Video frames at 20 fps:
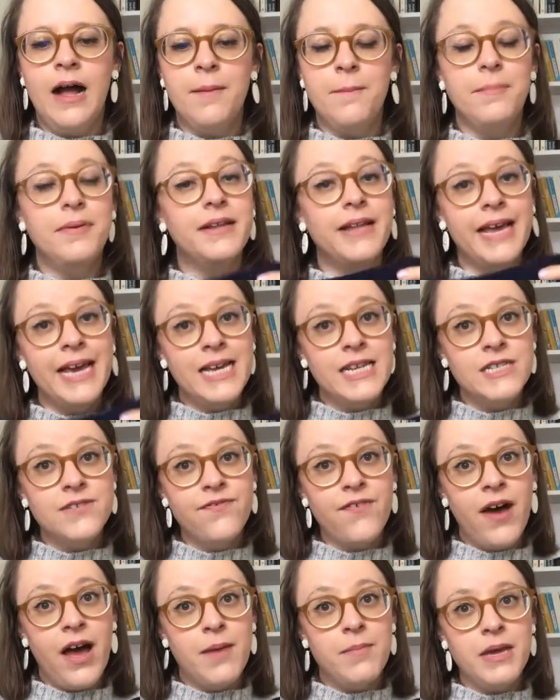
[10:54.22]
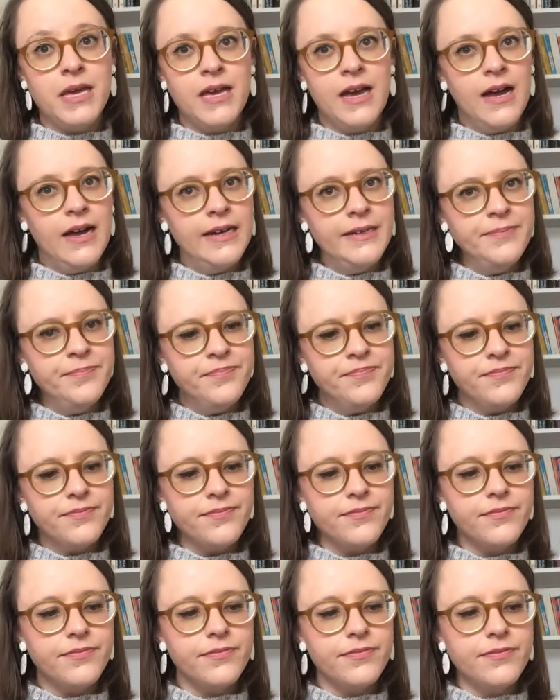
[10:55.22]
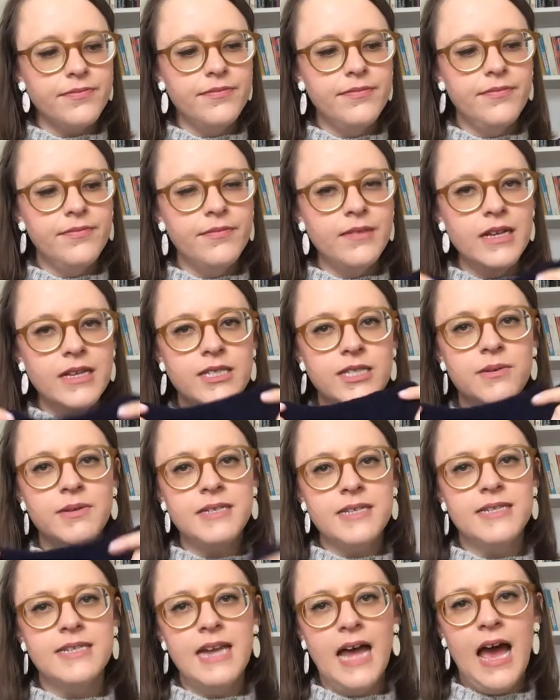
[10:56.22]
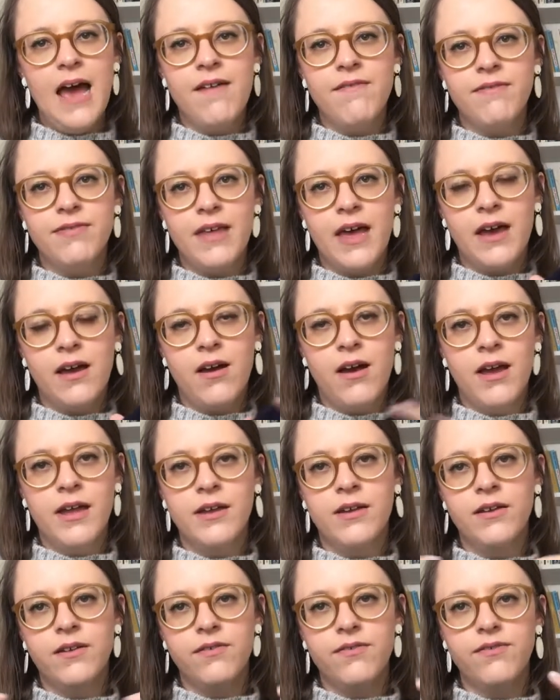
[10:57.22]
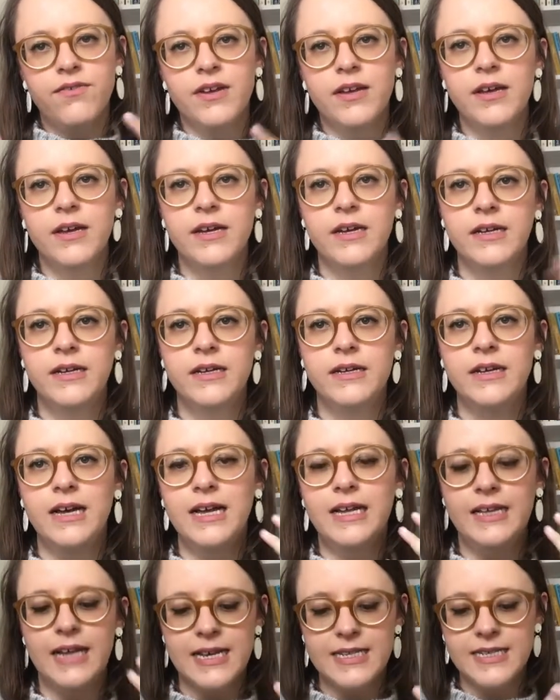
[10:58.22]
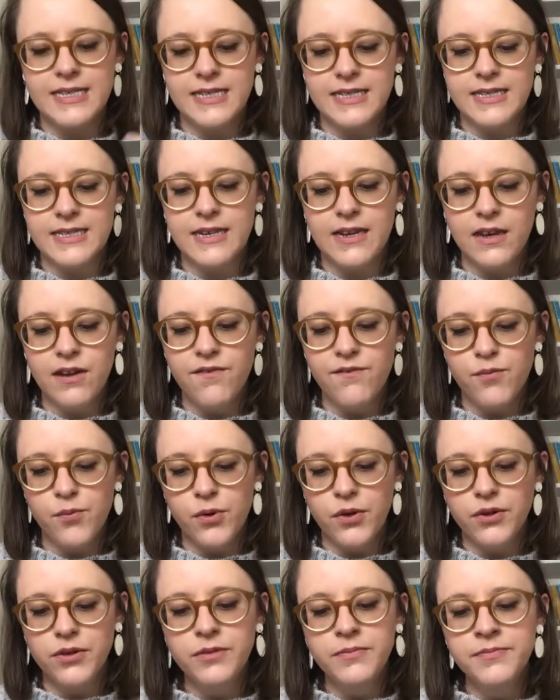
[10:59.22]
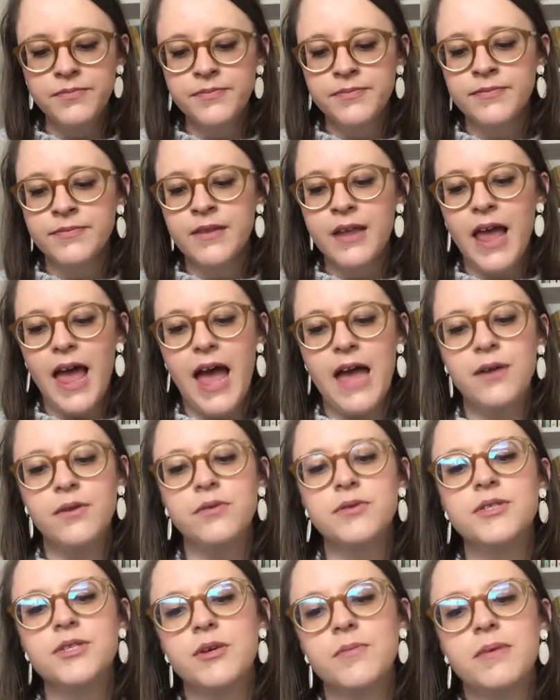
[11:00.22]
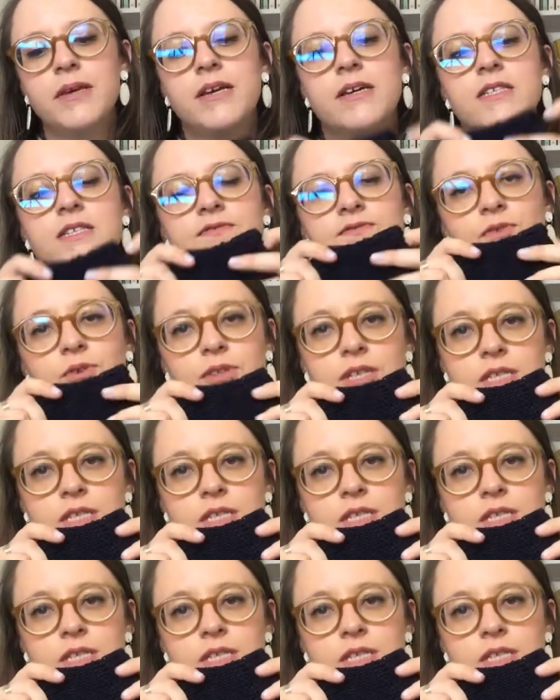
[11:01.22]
plant fibre yarn, so it doesn't have that kind of elasticity of wool, and also because for